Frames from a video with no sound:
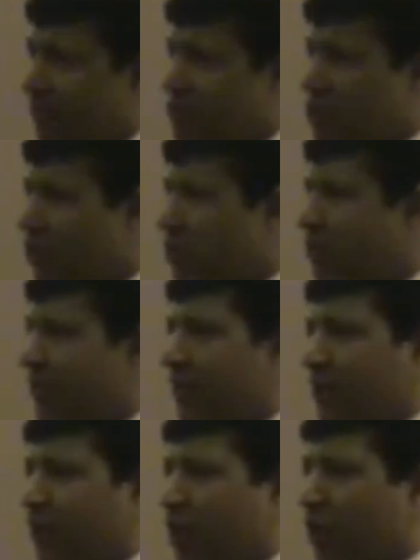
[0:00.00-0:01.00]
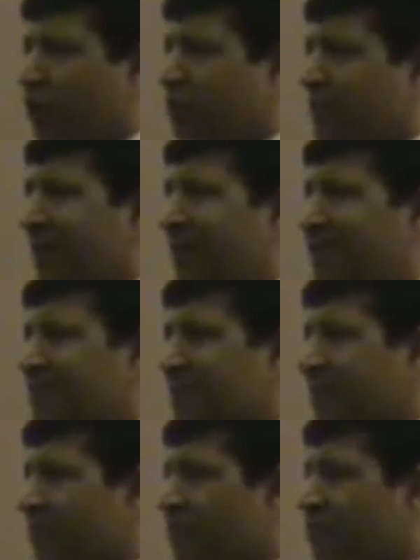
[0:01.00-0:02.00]
Jehoshaphat knows that he doesn't
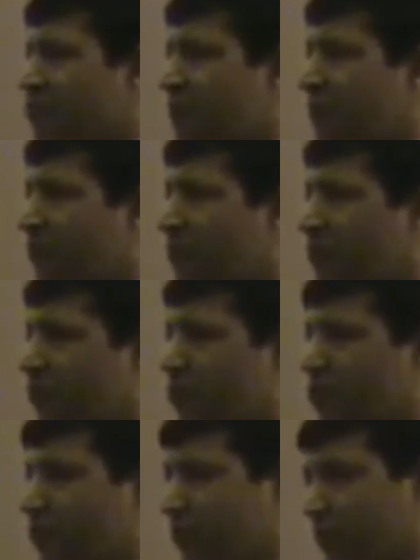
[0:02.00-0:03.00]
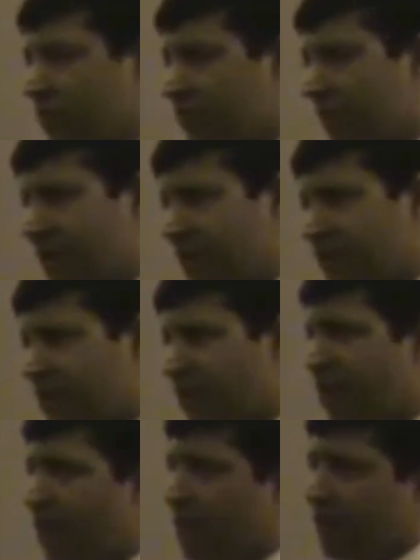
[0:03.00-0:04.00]
have the strength and resources to fight these
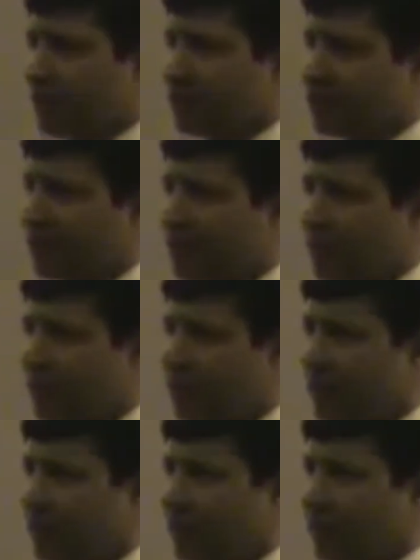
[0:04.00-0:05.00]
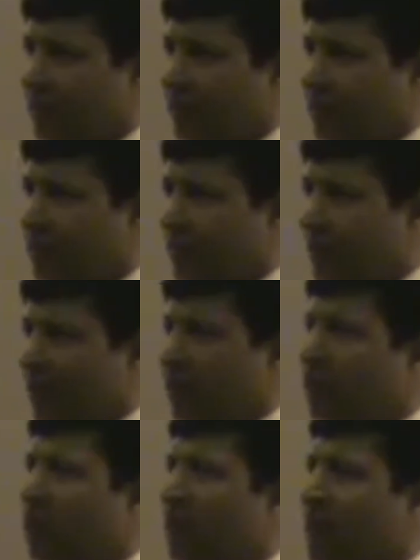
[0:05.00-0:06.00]
2 armies. And
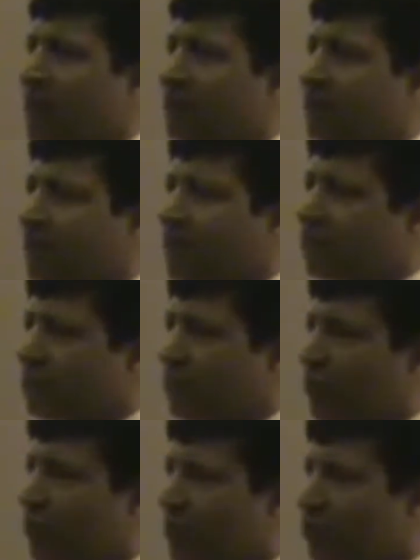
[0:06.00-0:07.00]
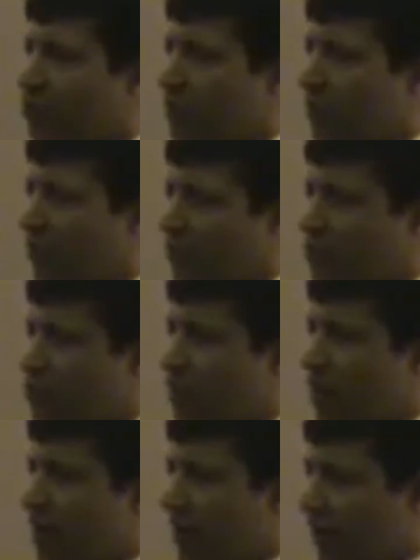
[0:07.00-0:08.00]
he realizes that soon Israel,
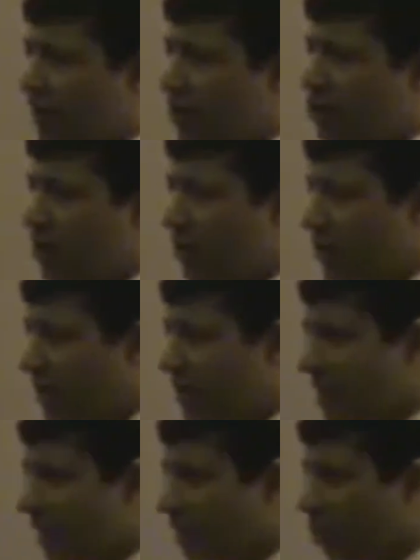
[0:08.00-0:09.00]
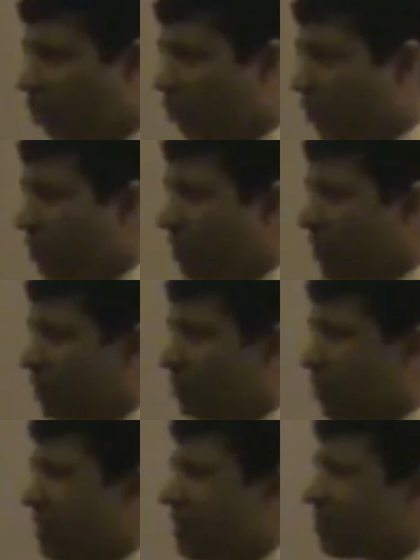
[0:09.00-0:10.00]
Judah and Israel will be taken over.
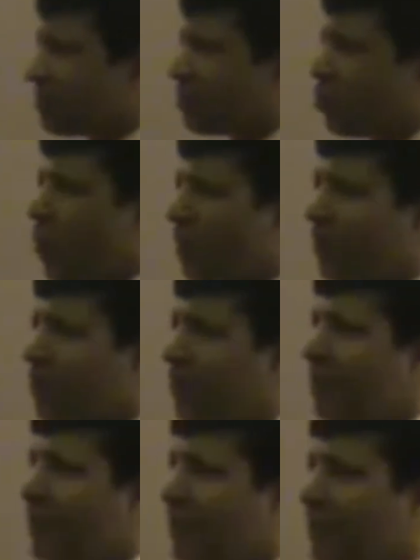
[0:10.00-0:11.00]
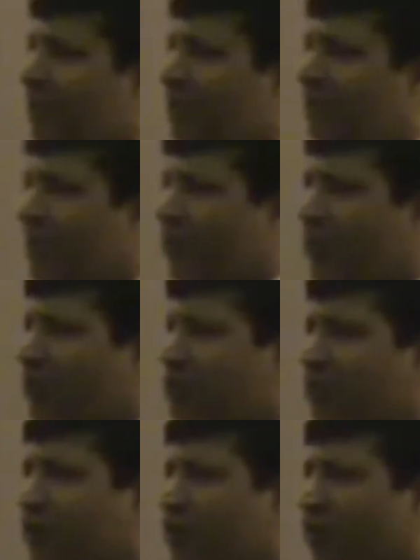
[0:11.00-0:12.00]
So he does the one thing that we
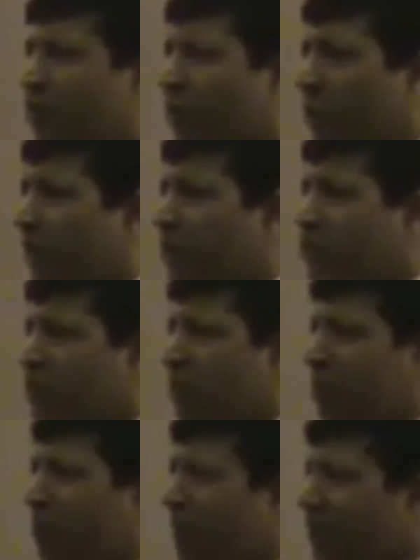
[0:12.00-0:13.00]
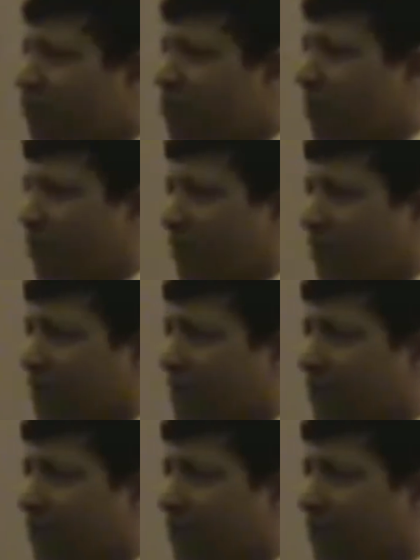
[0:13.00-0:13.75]
should do when we're in trouble, big trouble.